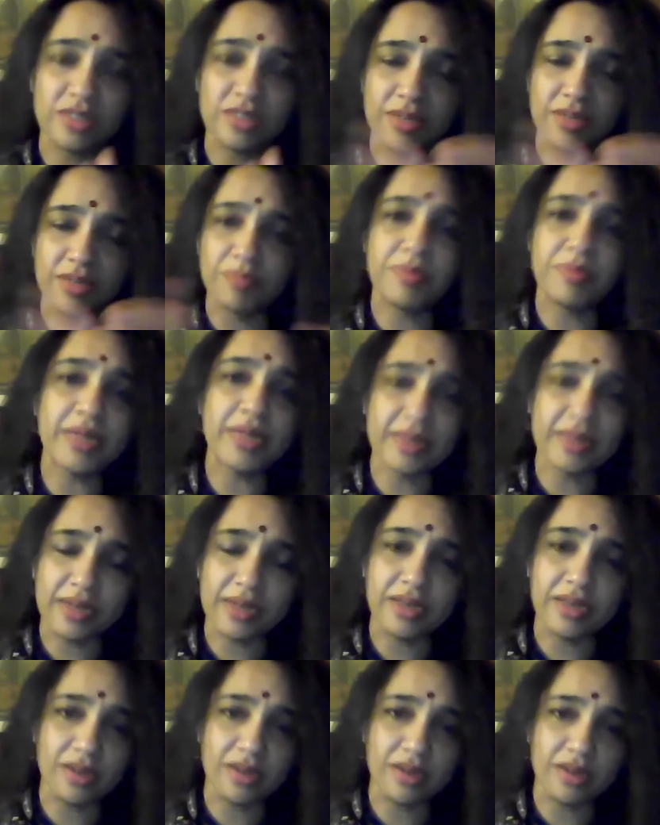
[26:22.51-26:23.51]

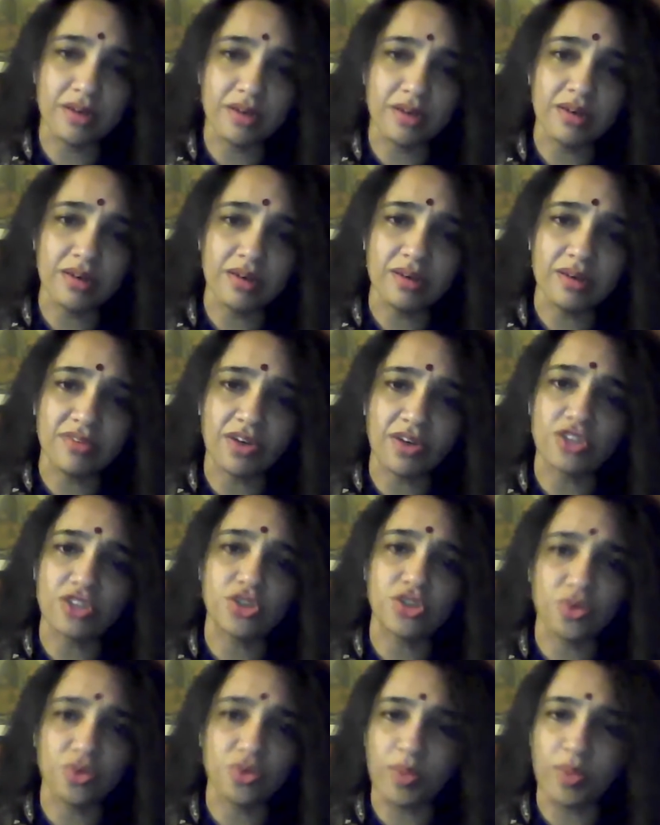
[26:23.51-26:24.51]
completely a
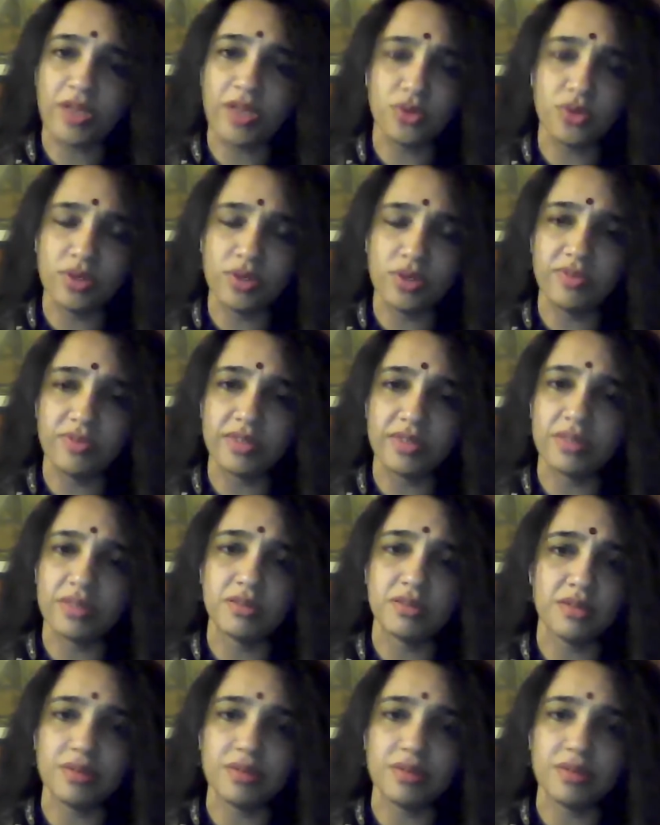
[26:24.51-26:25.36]
function of where you live in.